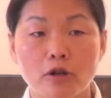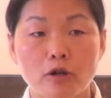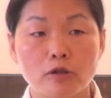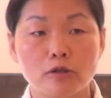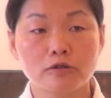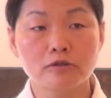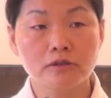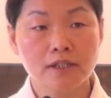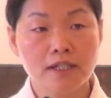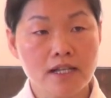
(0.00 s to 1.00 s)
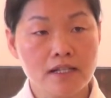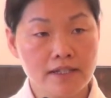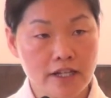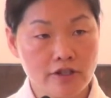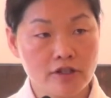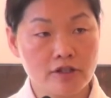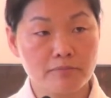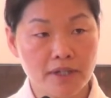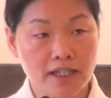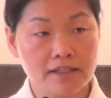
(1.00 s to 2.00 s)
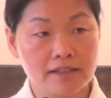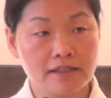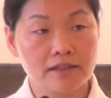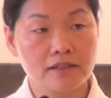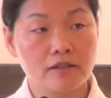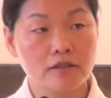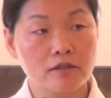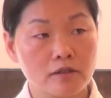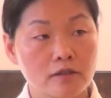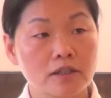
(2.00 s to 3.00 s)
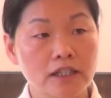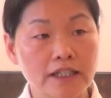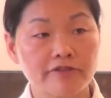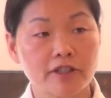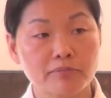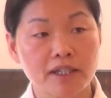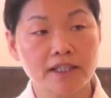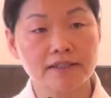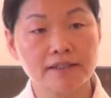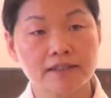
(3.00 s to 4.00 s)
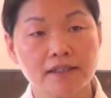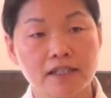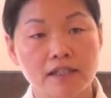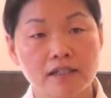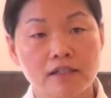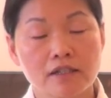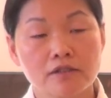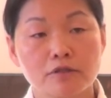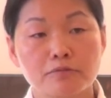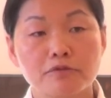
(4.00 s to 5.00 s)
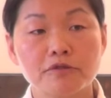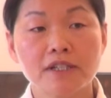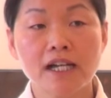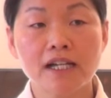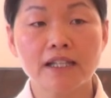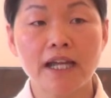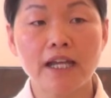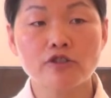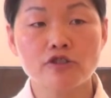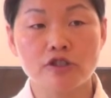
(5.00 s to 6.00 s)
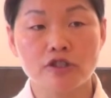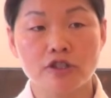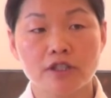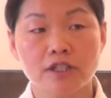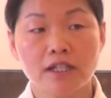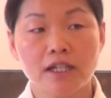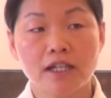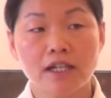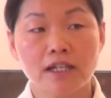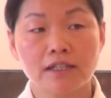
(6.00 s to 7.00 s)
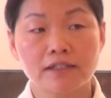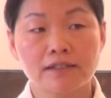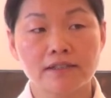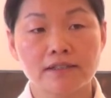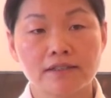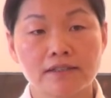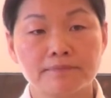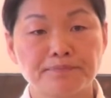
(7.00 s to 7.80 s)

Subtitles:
all sentient beings, all living beings. So Buddha nature is